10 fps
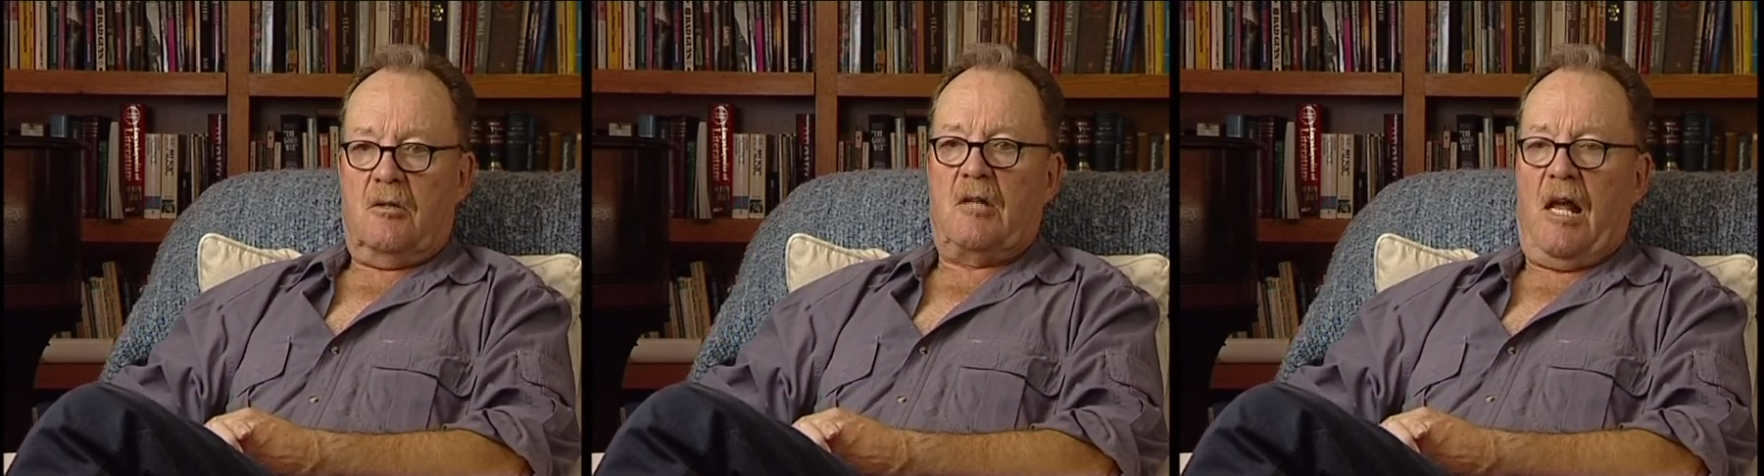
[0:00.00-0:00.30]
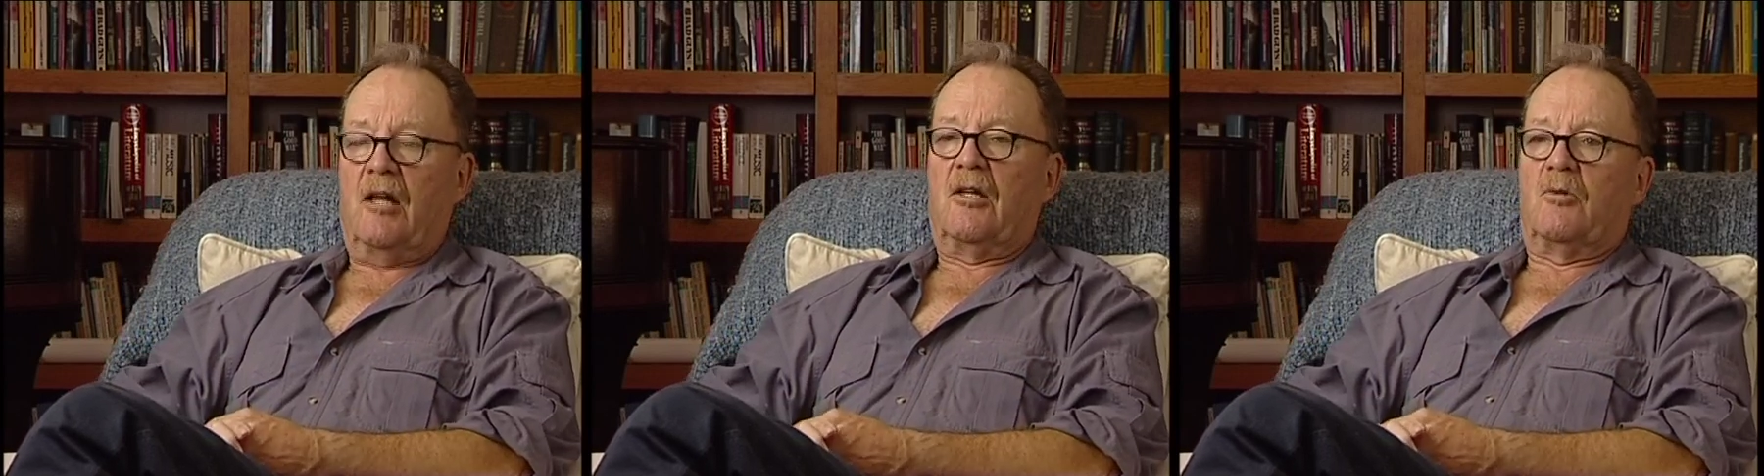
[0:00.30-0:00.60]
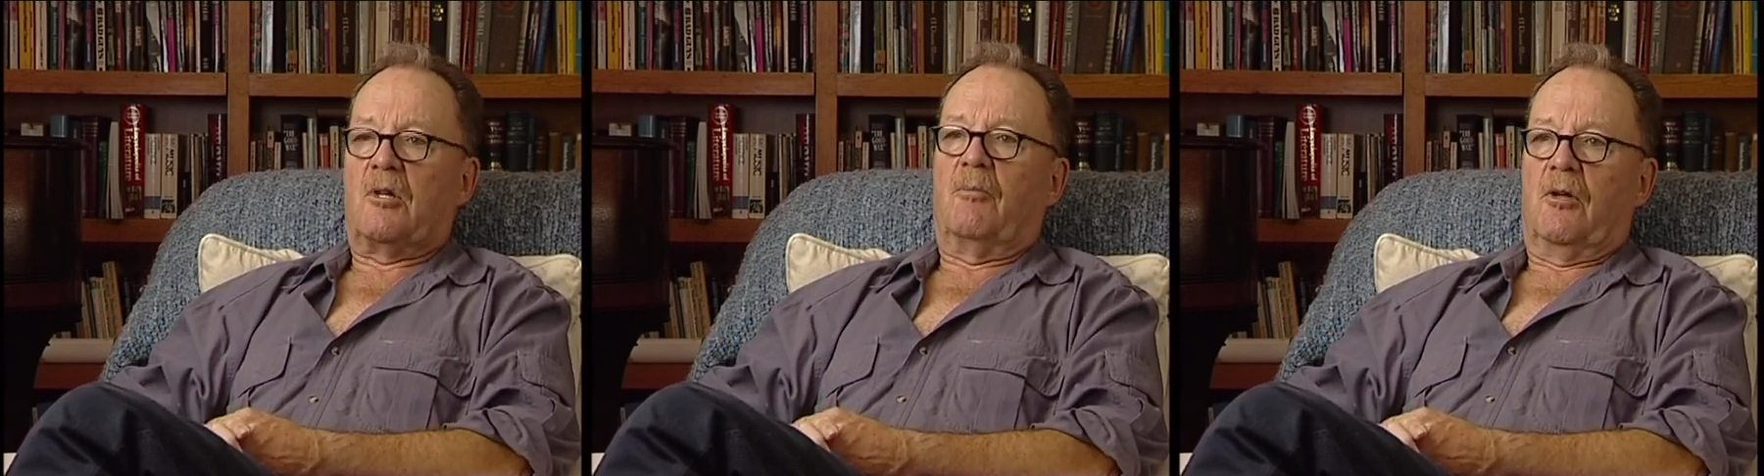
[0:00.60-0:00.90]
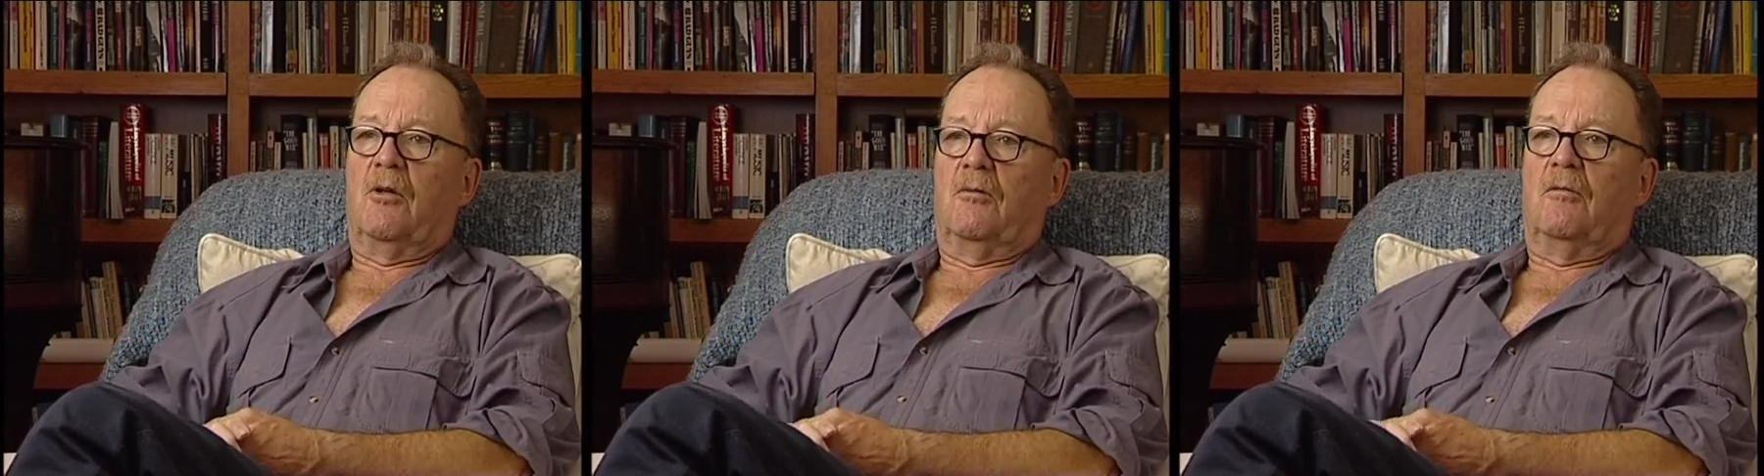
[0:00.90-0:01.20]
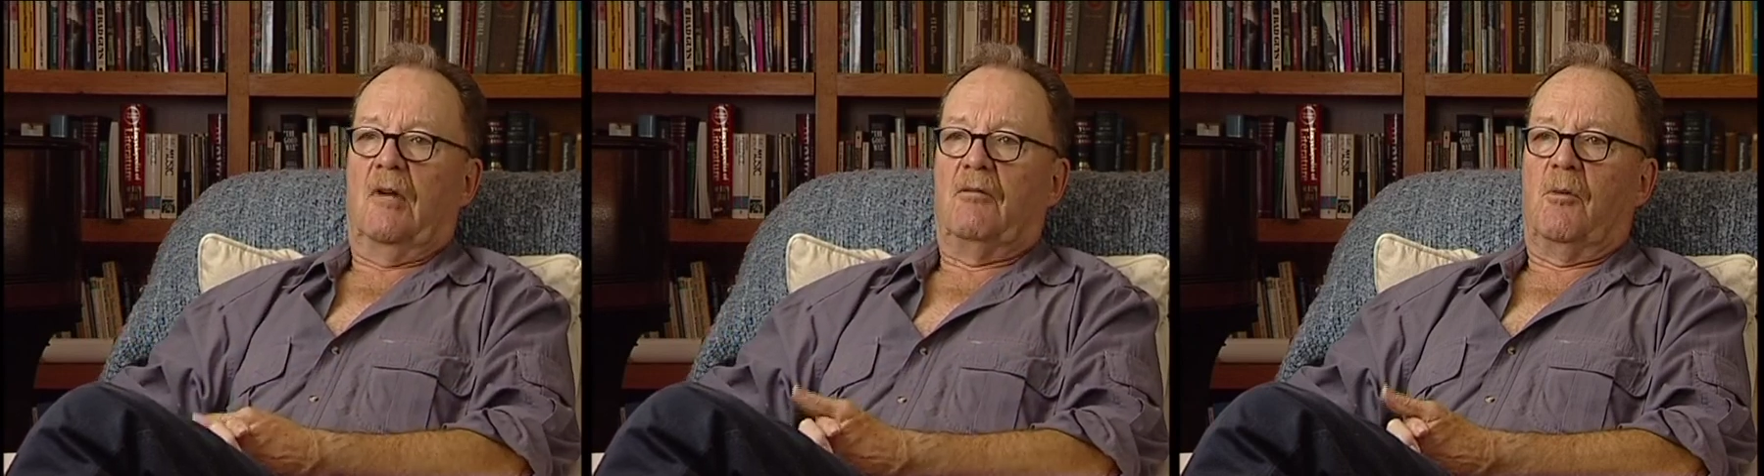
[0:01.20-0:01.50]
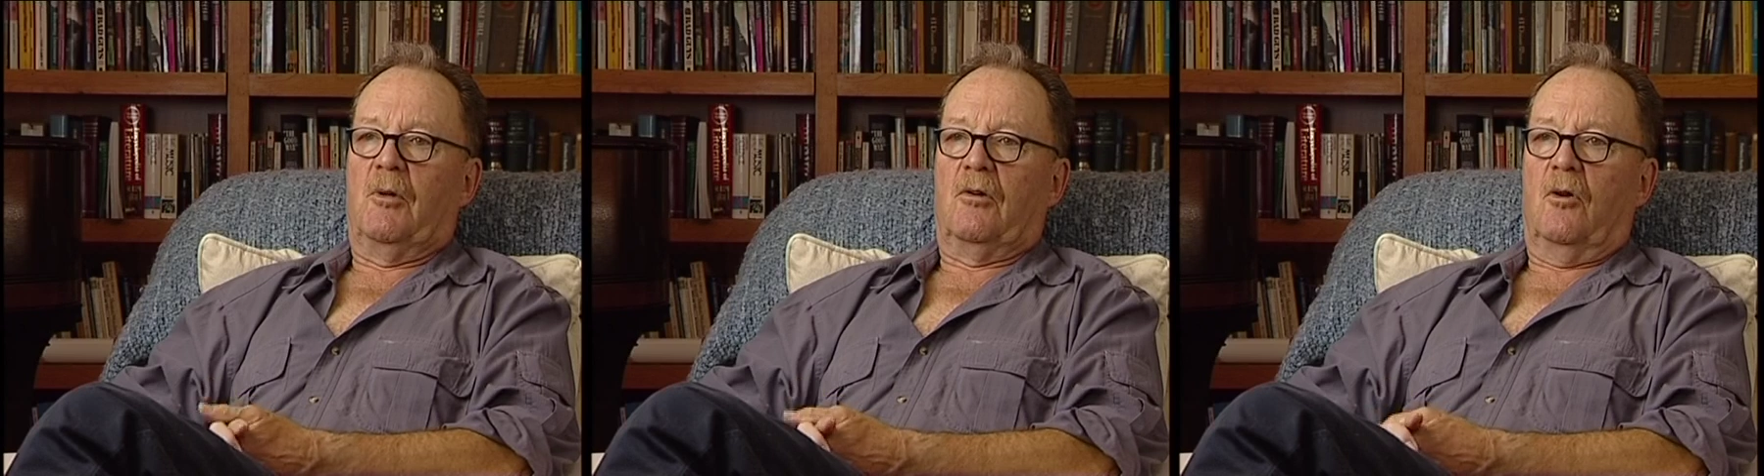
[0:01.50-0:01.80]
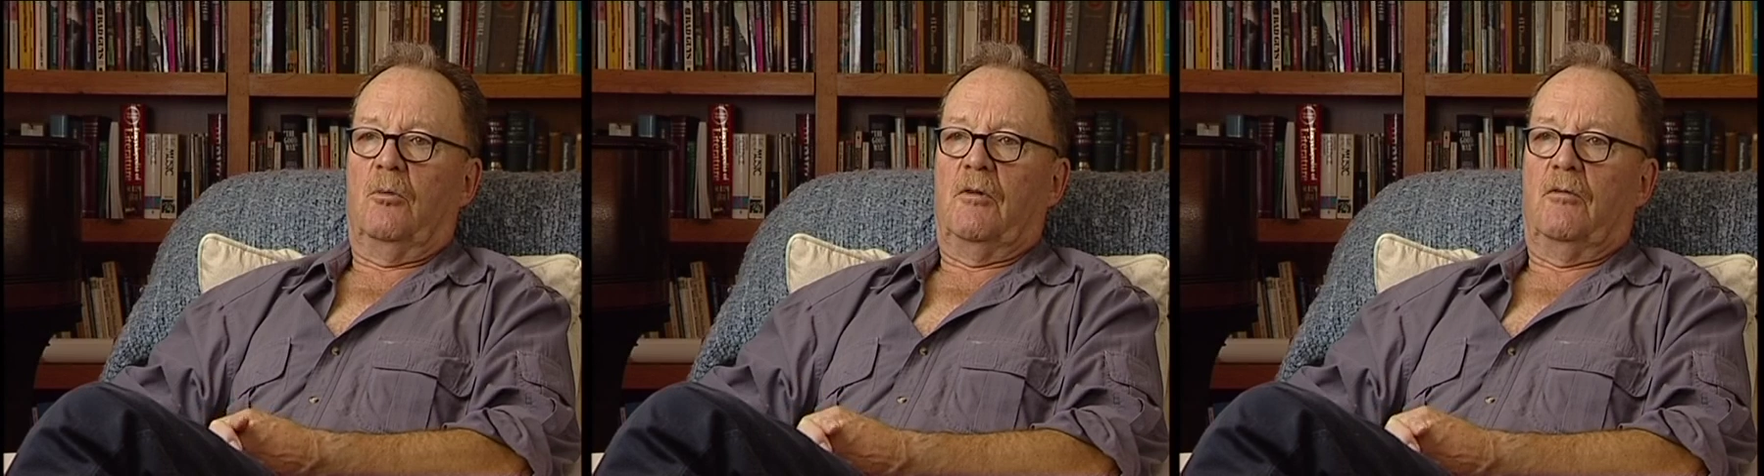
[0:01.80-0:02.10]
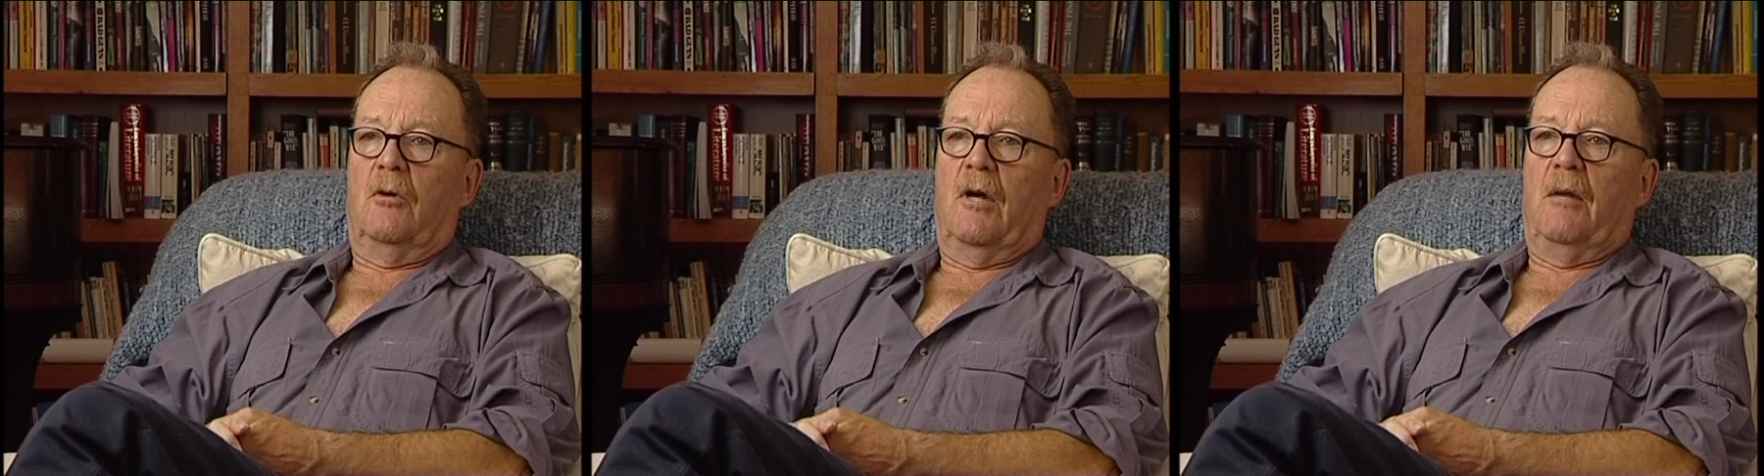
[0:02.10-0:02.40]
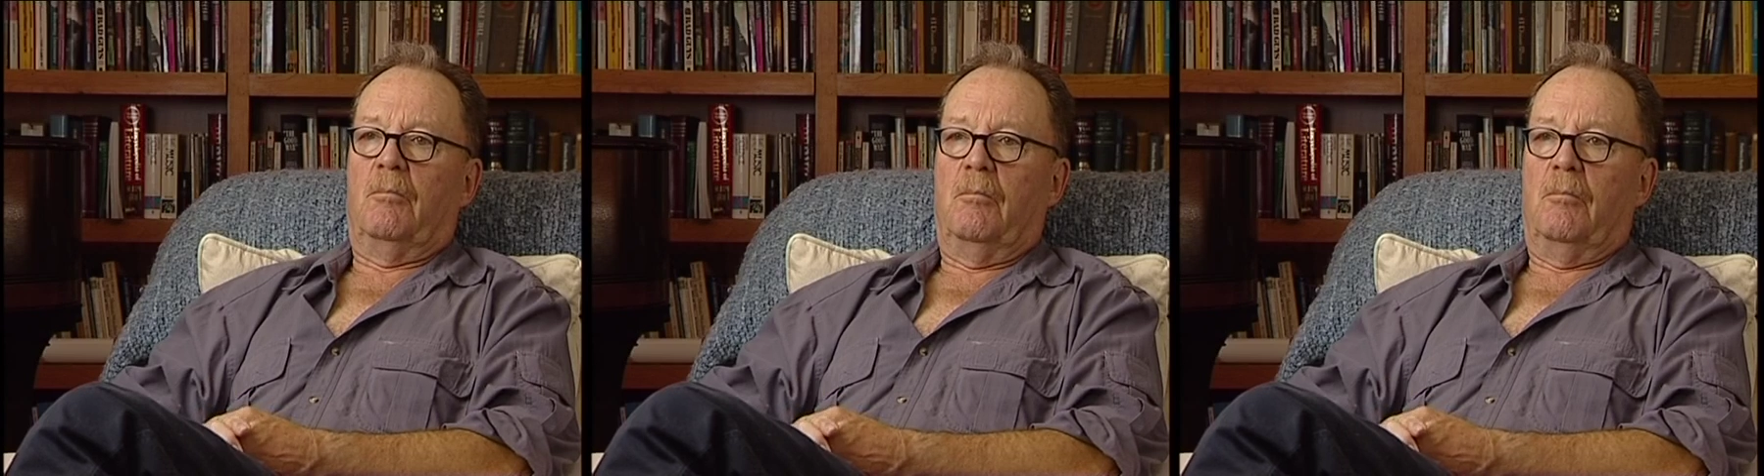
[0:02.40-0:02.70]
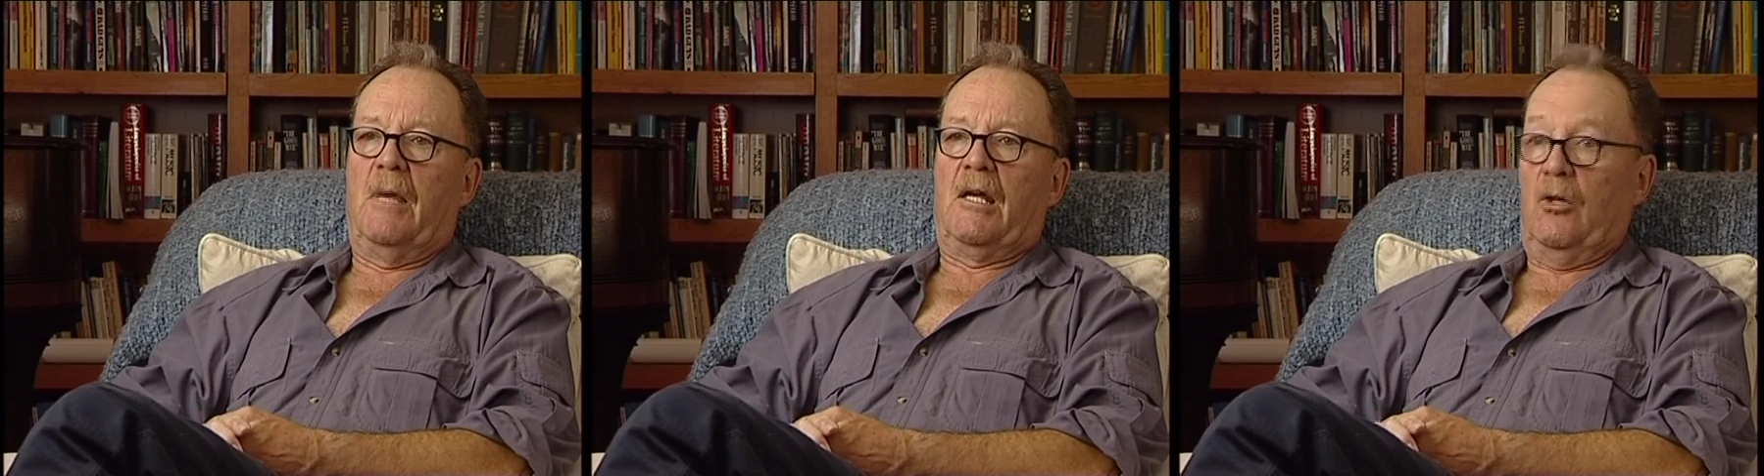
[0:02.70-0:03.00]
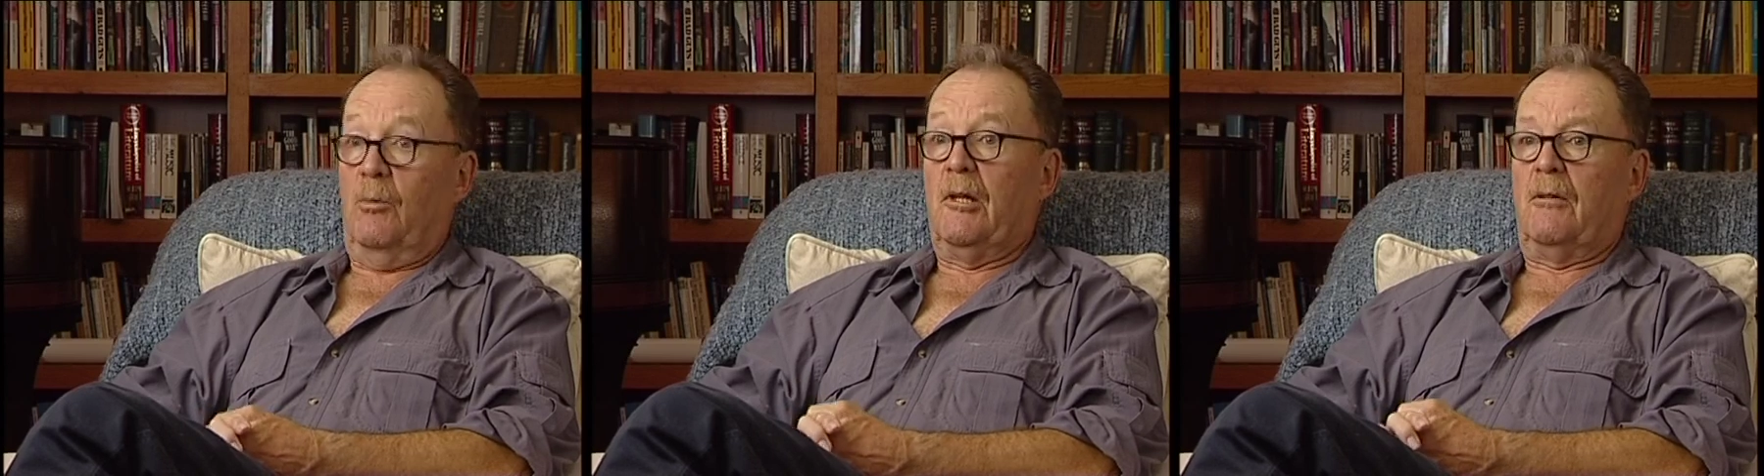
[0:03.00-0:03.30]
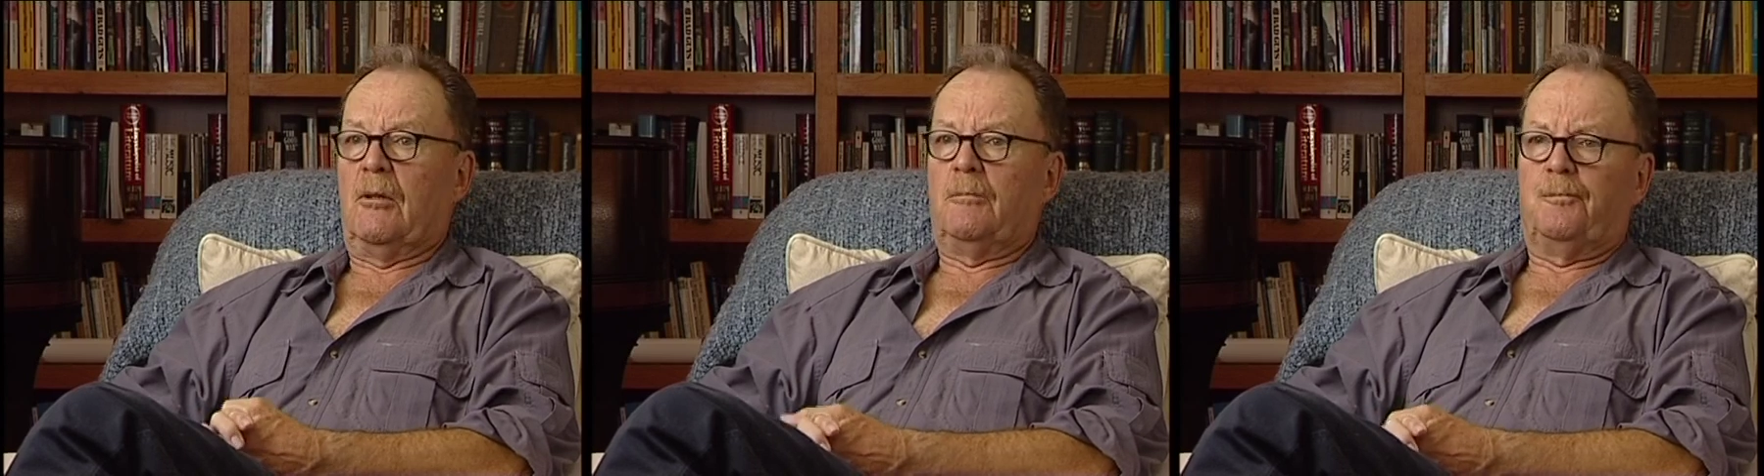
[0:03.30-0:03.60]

telling you something you've never been told before and making you believe it,